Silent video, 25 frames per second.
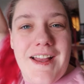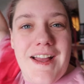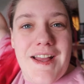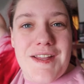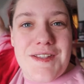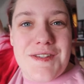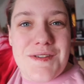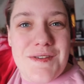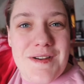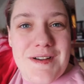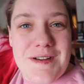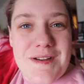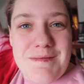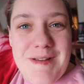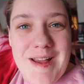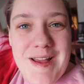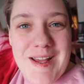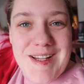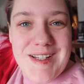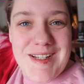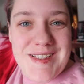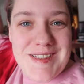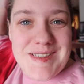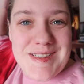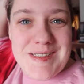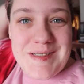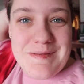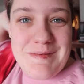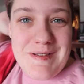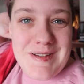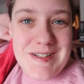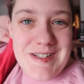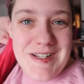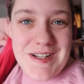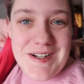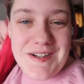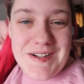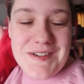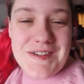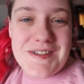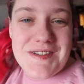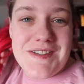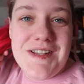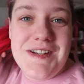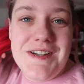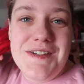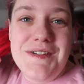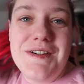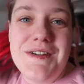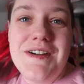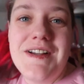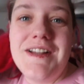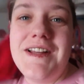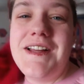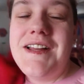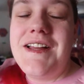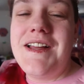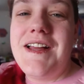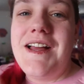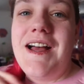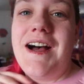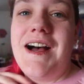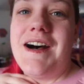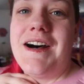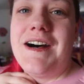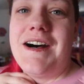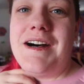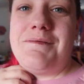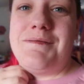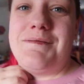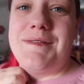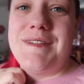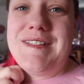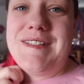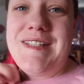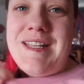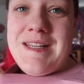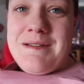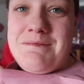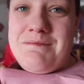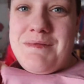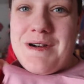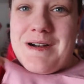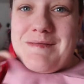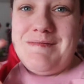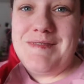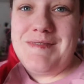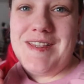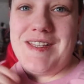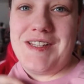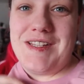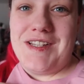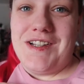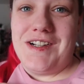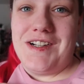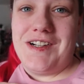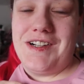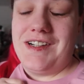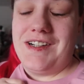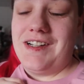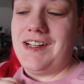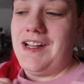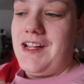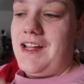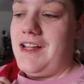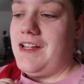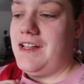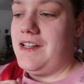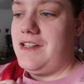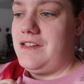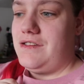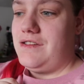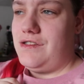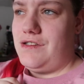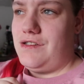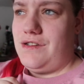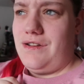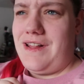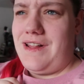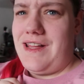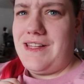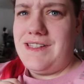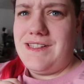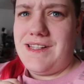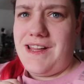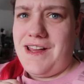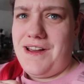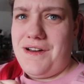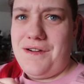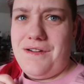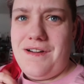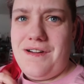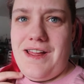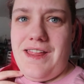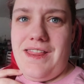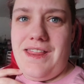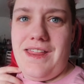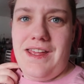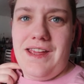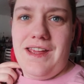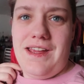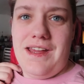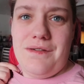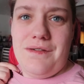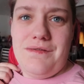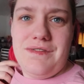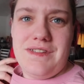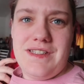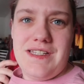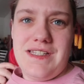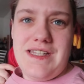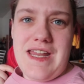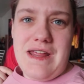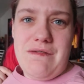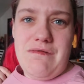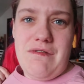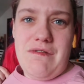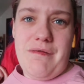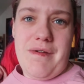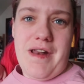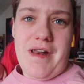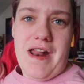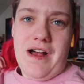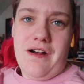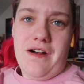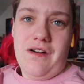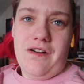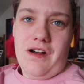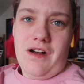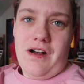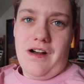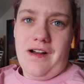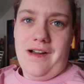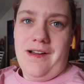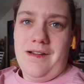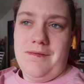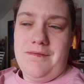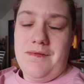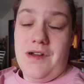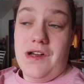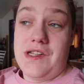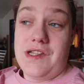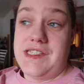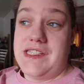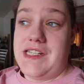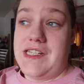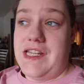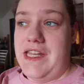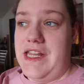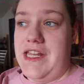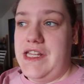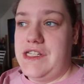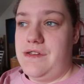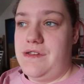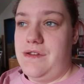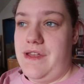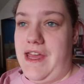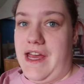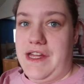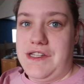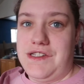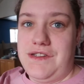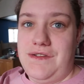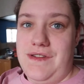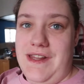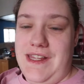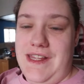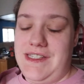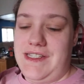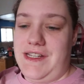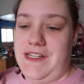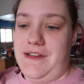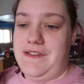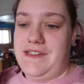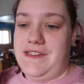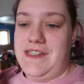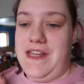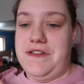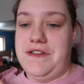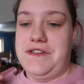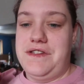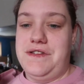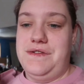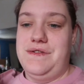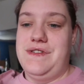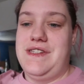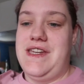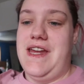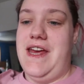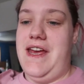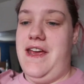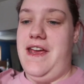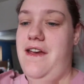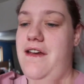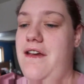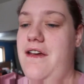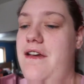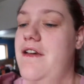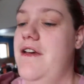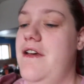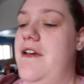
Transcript: Hi guys, welcome back to my channel. So, um, Tim bought me the shirt two days ago, I think. It was the day we went out um, on Sunday, so yeah, two days ago. It's now Tuesday.